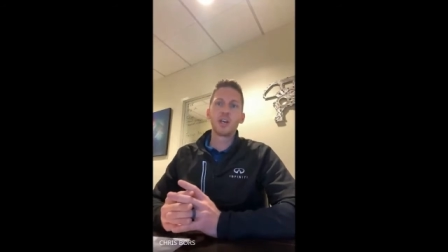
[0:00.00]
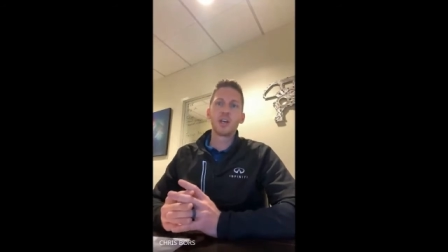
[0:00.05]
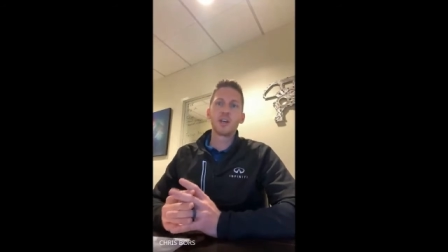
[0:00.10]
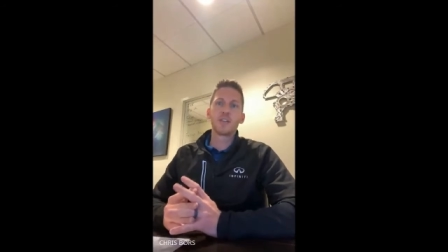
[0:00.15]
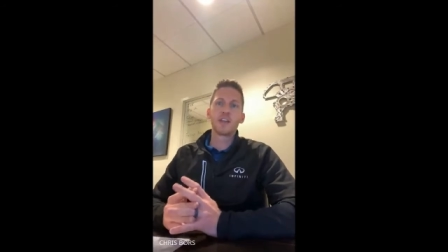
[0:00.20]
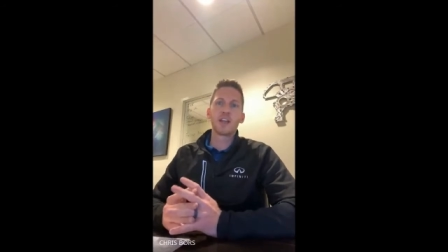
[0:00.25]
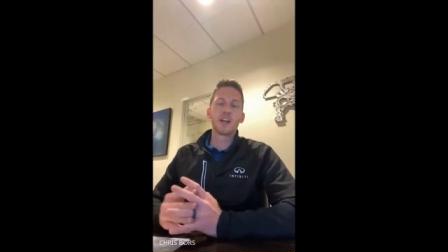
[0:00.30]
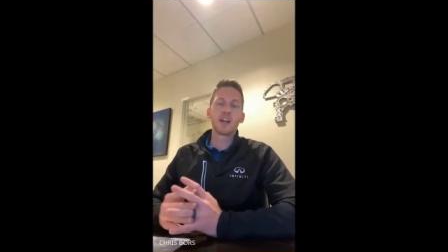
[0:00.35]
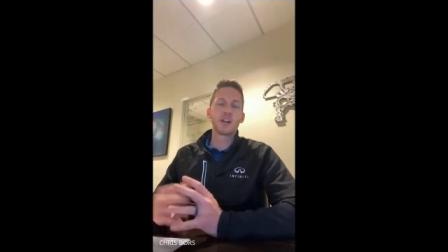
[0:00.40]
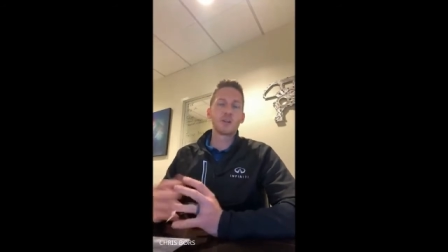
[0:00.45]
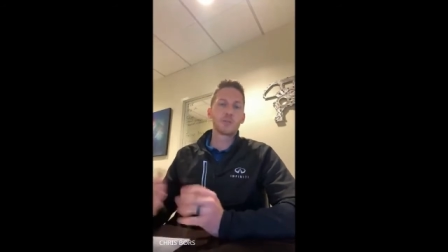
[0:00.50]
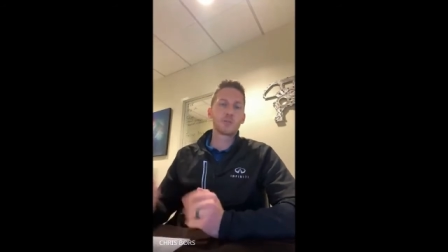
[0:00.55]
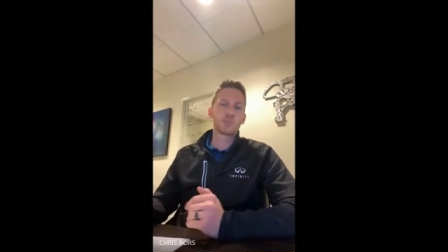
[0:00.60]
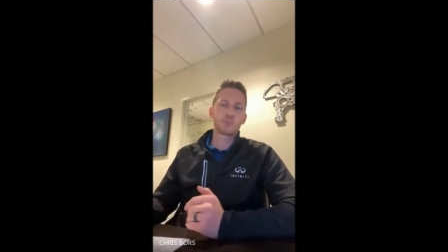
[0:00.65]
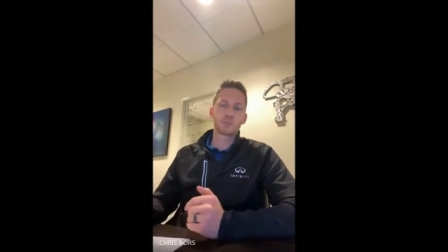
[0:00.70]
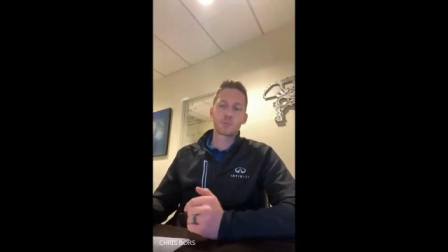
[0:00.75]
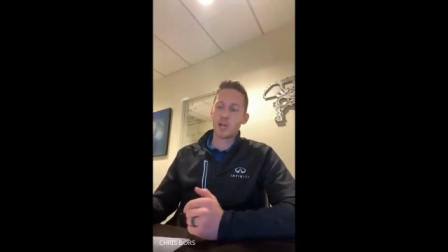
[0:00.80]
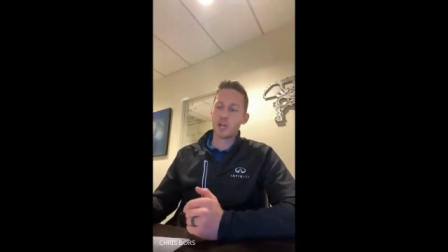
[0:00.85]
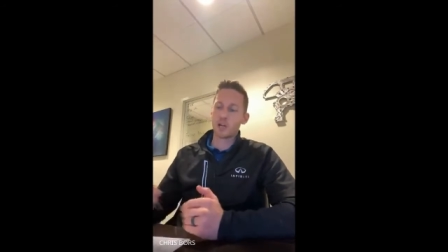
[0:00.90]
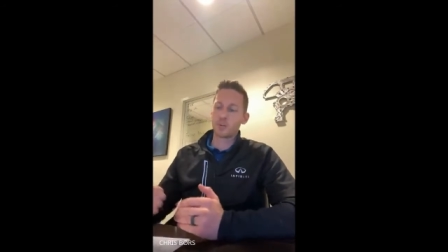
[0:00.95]
Then I
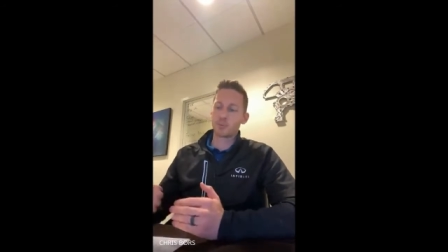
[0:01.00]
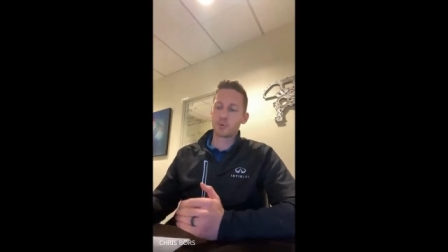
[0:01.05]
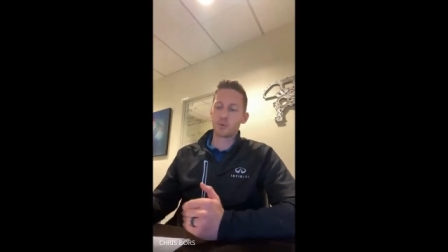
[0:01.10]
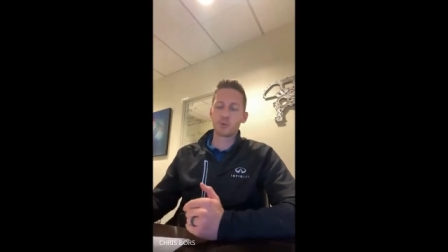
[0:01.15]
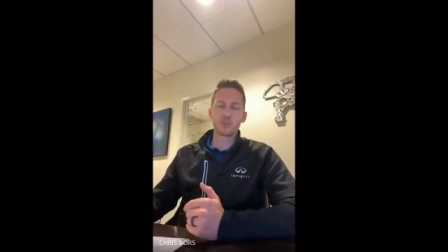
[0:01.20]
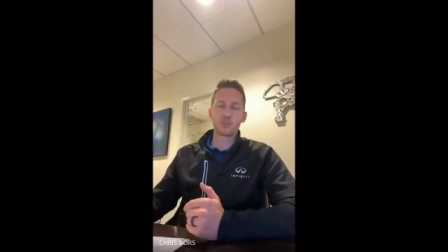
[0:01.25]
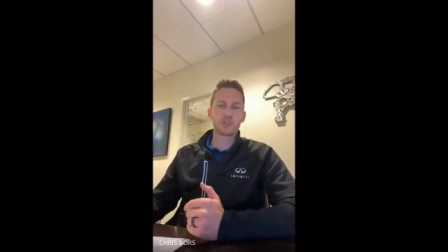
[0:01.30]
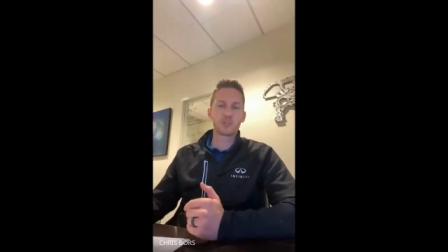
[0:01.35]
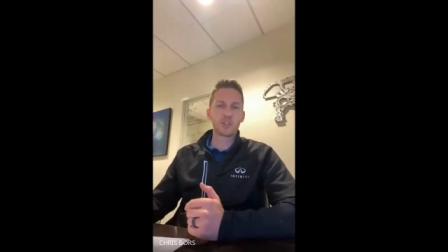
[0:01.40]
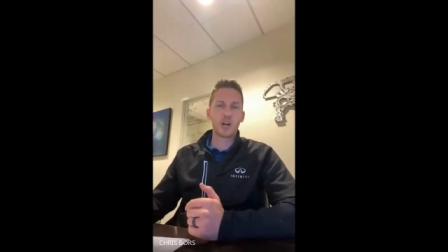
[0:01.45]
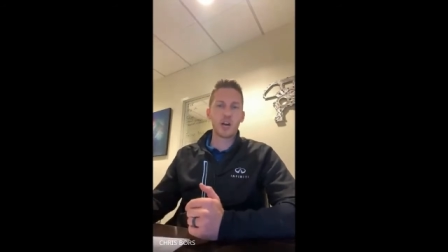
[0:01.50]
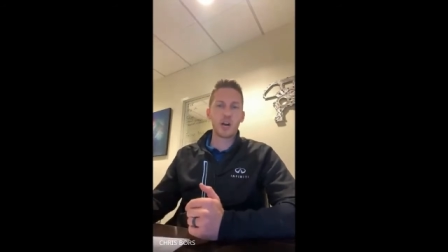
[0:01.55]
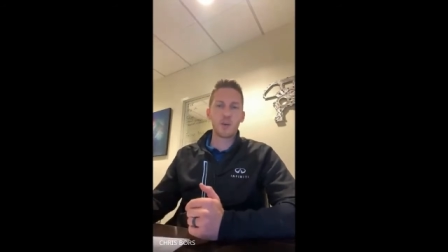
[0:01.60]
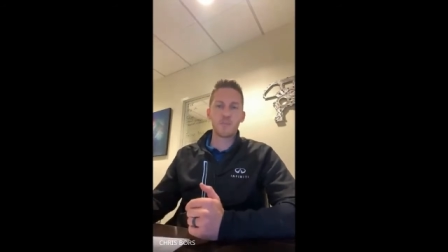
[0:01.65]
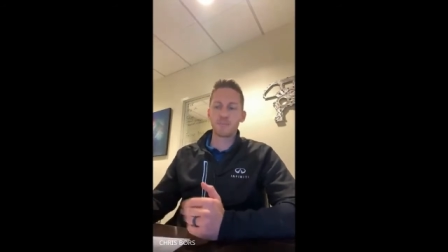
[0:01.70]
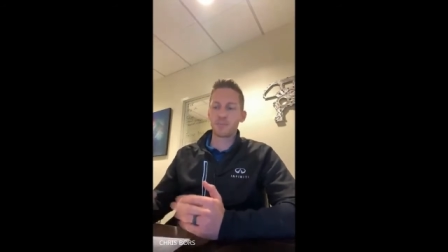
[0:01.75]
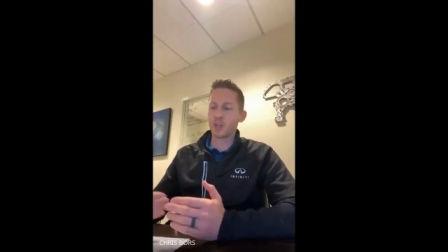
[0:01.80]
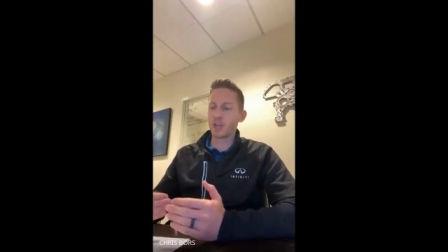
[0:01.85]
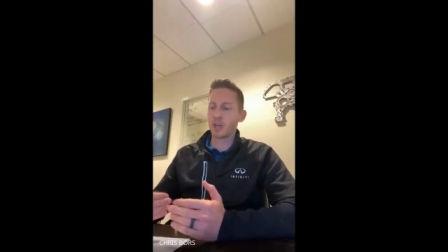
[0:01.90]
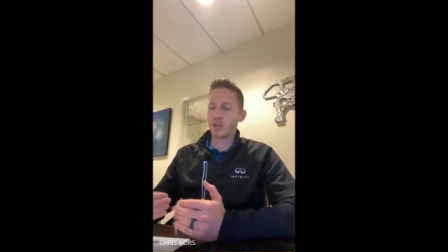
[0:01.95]
kind of produce
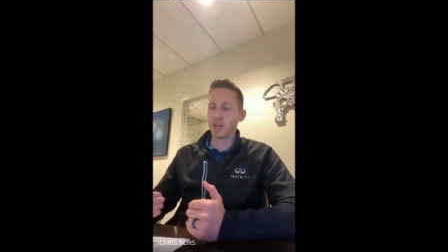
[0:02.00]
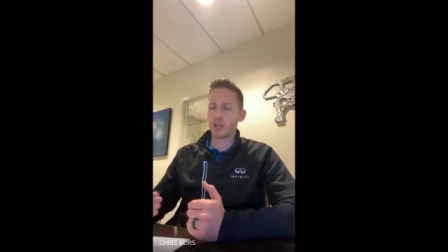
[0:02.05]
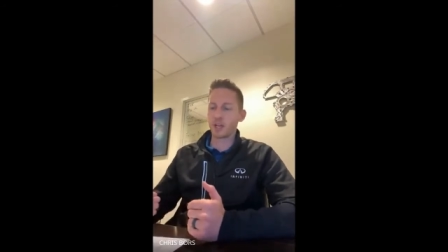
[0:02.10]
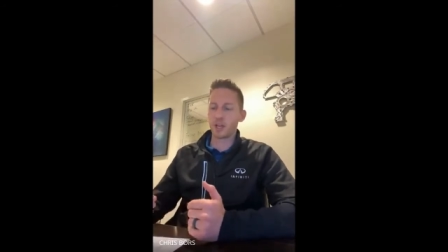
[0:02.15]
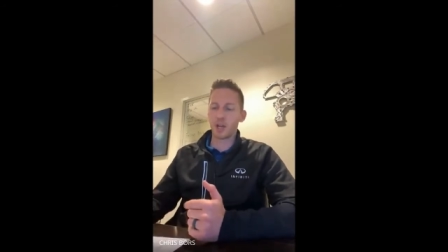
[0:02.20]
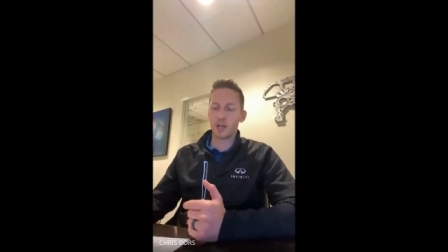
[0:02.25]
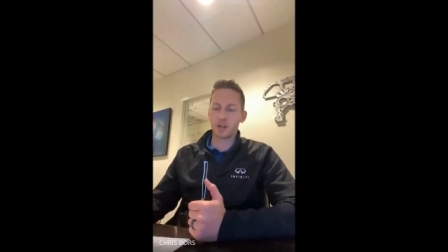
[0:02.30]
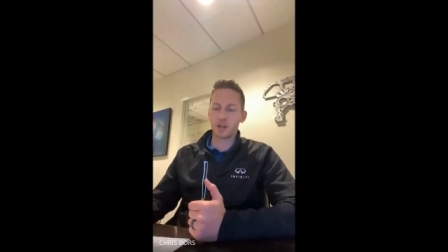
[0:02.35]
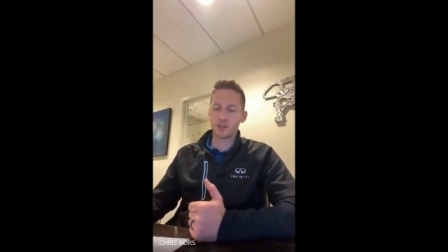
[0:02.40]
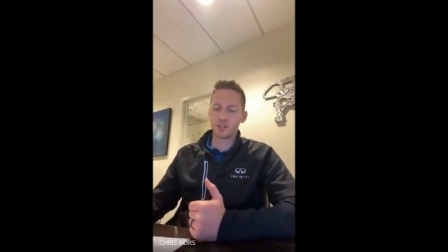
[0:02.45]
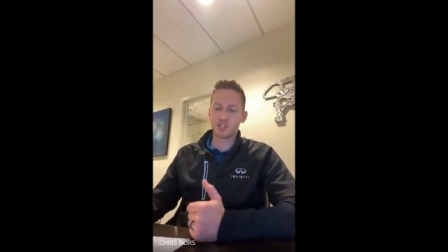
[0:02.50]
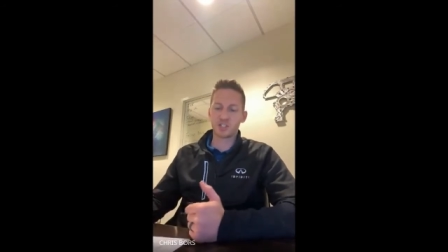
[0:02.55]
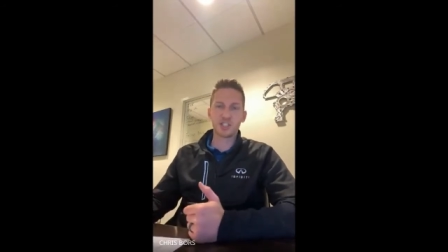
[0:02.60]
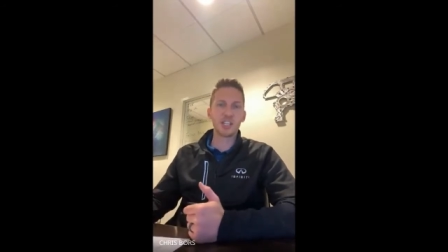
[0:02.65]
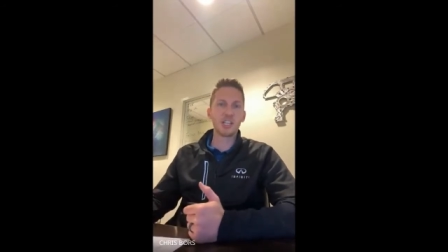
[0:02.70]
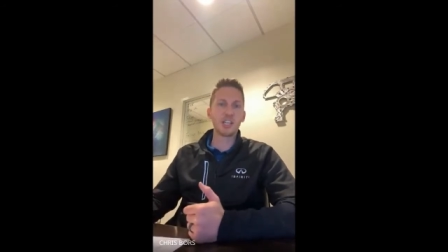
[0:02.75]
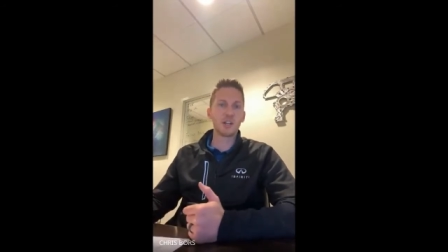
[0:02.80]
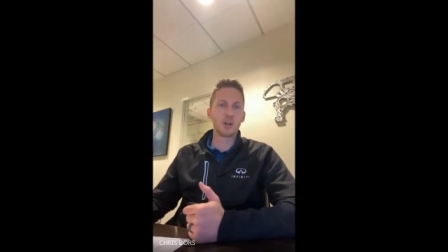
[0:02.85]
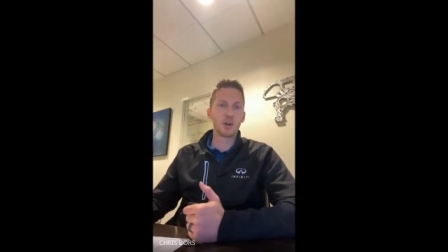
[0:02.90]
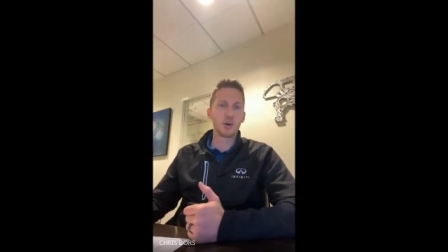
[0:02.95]
a
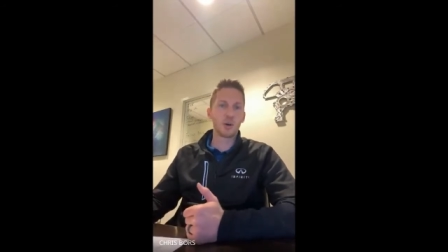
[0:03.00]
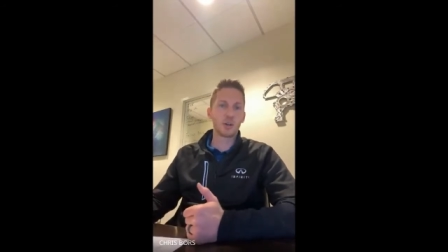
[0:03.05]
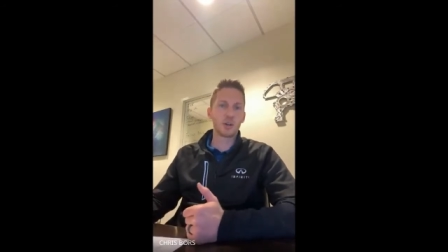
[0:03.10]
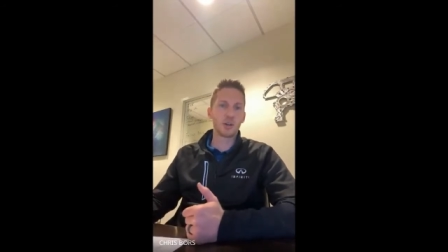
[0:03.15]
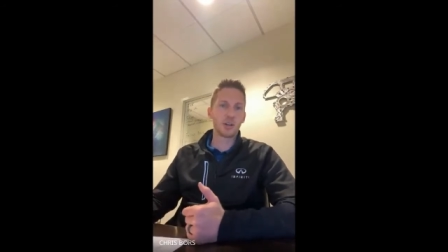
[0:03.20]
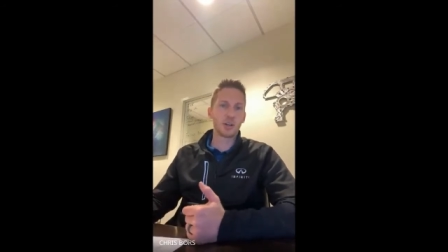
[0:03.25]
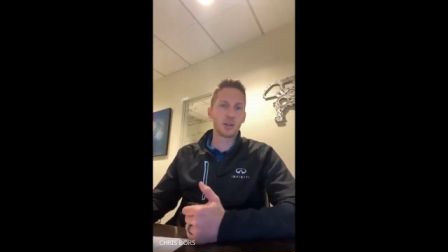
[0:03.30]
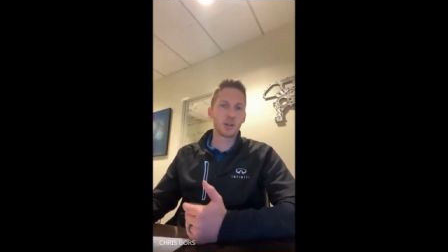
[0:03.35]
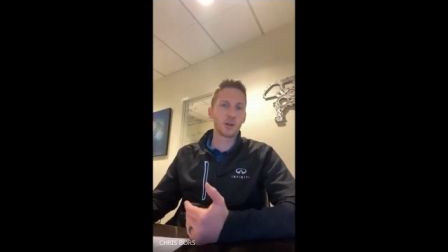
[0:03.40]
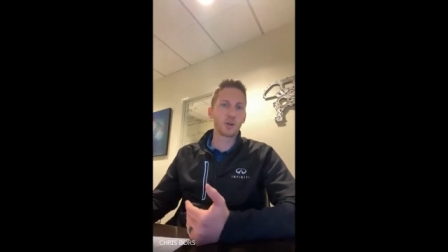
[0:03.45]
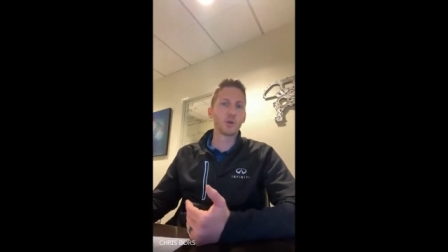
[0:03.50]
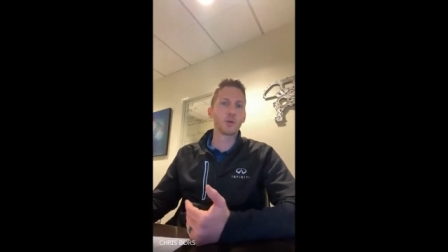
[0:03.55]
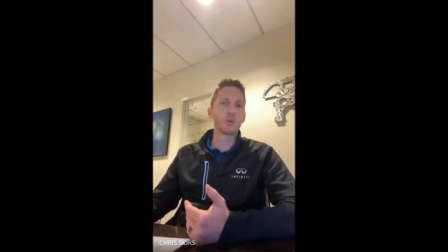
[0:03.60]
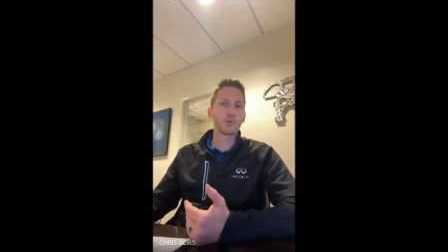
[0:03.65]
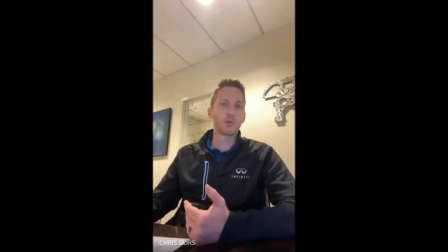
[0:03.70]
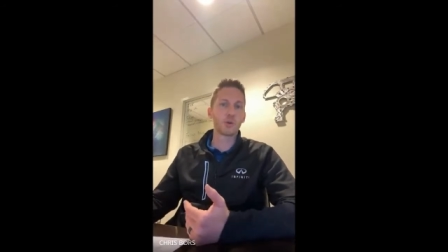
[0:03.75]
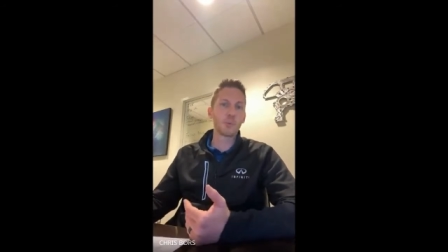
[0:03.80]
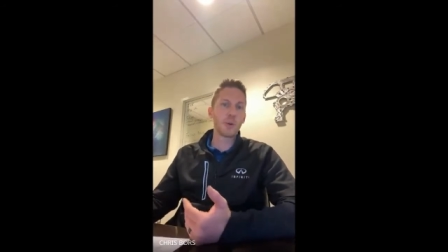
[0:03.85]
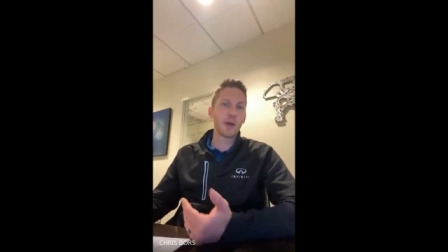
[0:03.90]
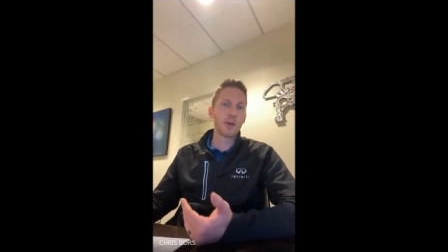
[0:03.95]
sheet on the Google
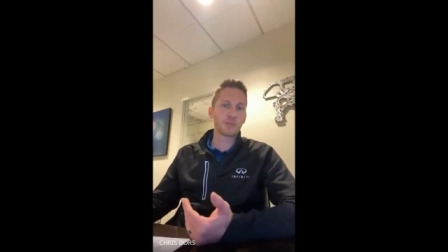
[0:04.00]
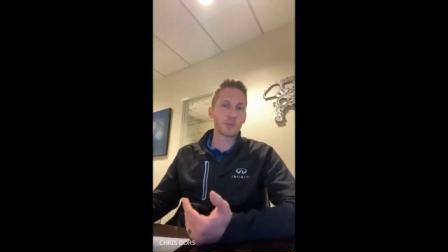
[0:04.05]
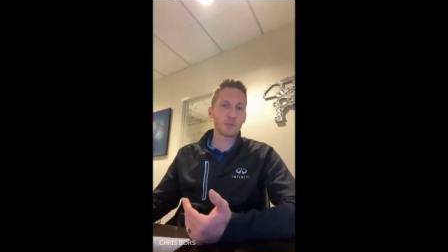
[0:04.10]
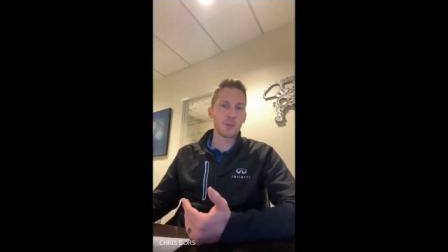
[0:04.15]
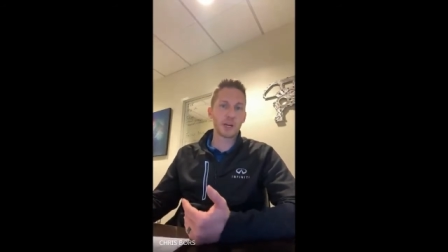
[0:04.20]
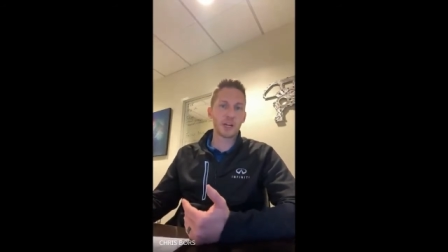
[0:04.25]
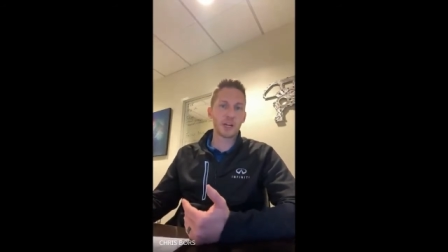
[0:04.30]
format for my